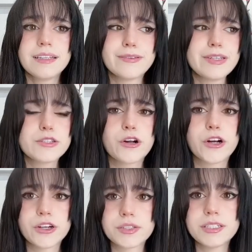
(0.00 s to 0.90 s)
These are
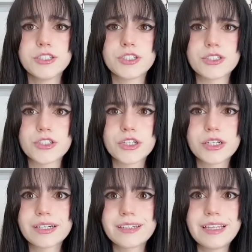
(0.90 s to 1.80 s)
carcinogens.
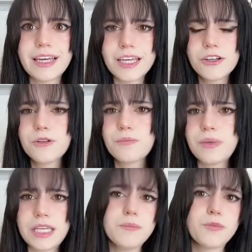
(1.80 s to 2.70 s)
They kill
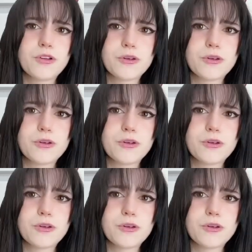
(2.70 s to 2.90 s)
people.